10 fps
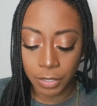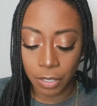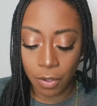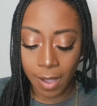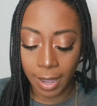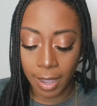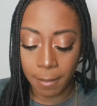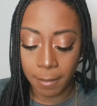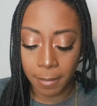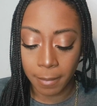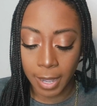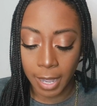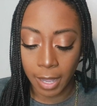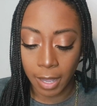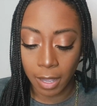So I got
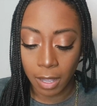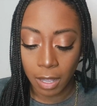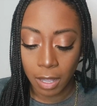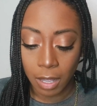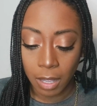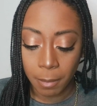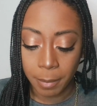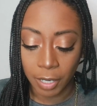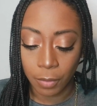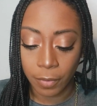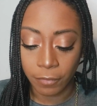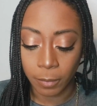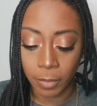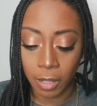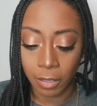my bigger one
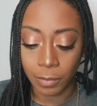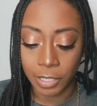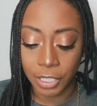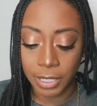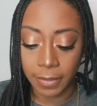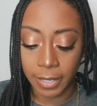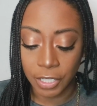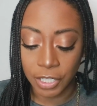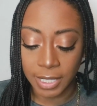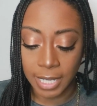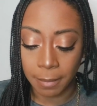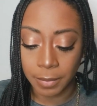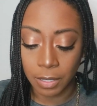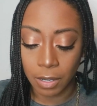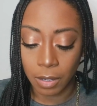from Color Widgets, and then I just
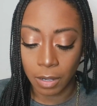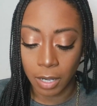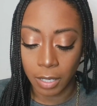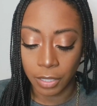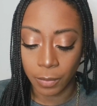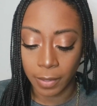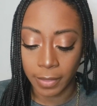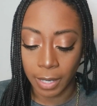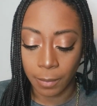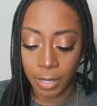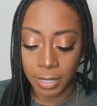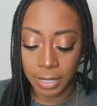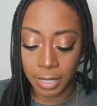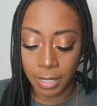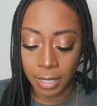tapped on the one that I
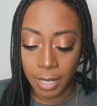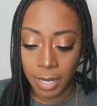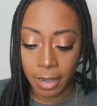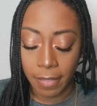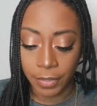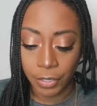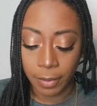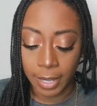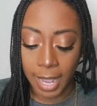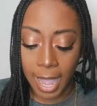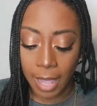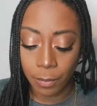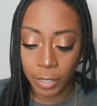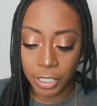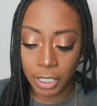wanted, and then you hit
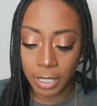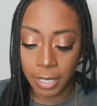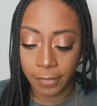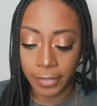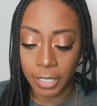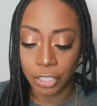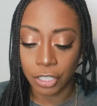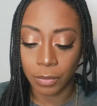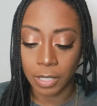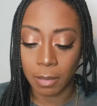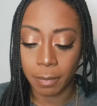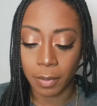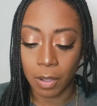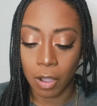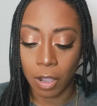add widget, and then it shows
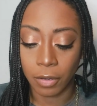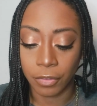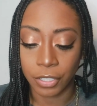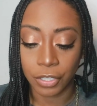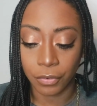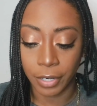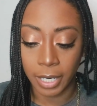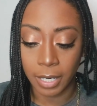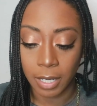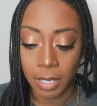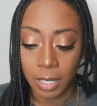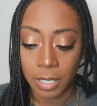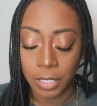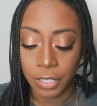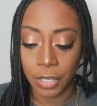up on the screen.
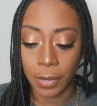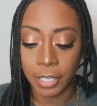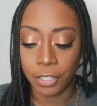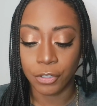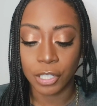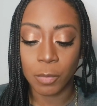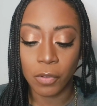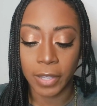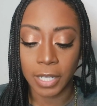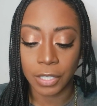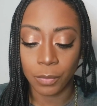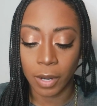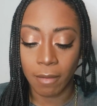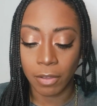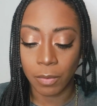So, and you just move it to
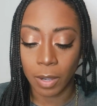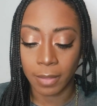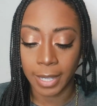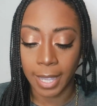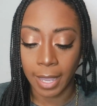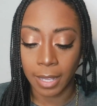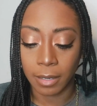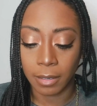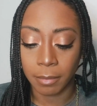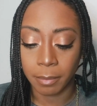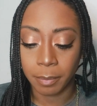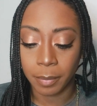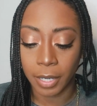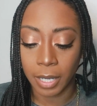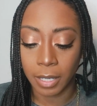wherever you want. Like I can
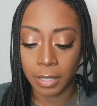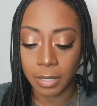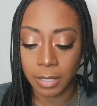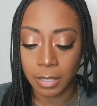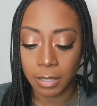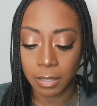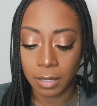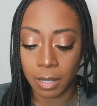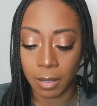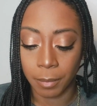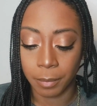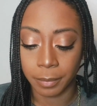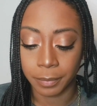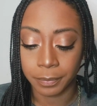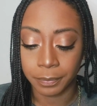put it,
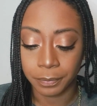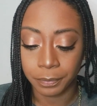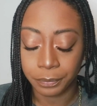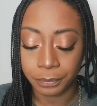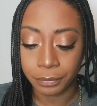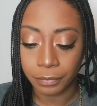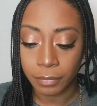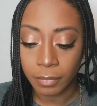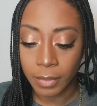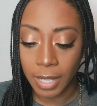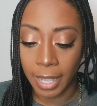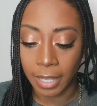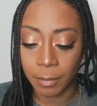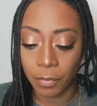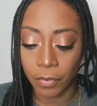I
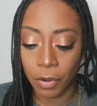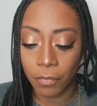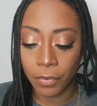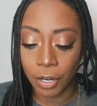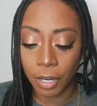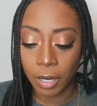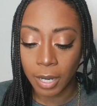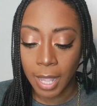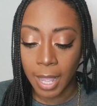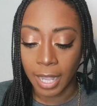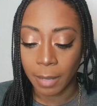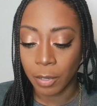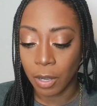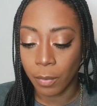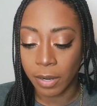can move it over, I can
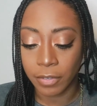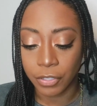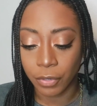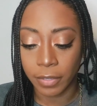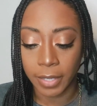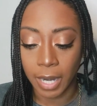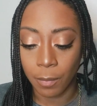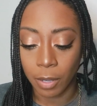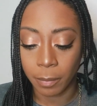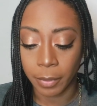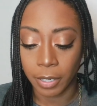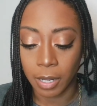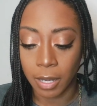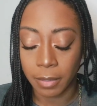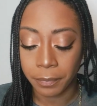put it on whatever screen that I want to put it
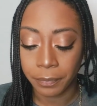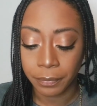on.